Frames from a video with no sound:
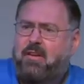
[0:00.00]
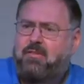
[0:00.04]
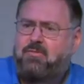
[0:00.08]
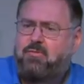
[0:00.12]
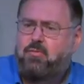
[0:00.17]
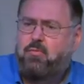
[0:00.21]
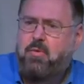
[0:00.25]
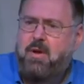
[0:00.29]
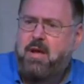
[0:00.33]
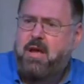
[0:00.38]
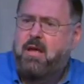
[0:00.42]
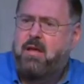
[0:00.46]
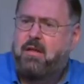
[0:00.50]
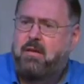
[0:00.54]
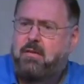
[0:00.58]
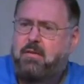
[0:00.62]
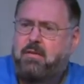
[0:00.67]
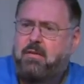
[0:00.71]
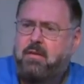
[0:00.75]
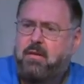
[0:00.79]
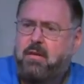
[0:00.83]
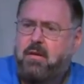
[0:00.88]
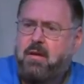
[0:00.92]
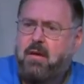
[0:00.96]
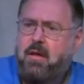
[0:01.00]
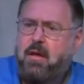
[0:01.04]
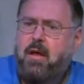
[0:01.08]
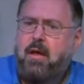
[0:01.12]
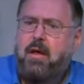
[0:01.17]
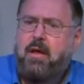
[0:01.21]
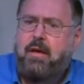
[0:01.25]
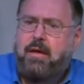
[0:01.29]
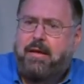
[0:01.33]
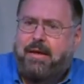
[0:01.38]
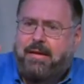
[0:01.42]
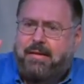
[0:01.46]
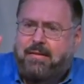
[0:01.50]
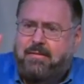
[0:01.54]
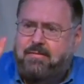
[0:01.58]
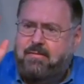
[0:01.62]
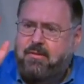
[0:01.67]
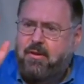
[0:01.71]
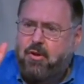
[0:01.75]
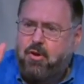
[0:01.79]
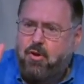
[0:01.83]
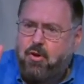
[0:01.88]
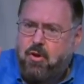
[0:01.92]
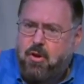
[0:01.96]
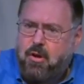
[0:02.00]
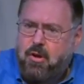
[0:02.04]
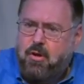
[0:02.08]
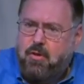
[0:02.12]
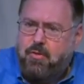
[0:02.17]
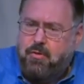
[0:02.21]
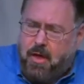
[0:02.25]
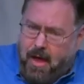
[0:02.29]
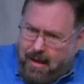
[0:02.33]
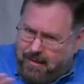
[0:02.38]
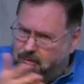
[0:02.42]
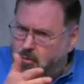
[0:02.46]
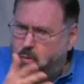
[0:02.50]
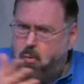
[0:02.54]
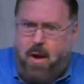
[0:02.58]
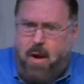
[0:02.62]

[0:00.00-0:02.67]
us with is that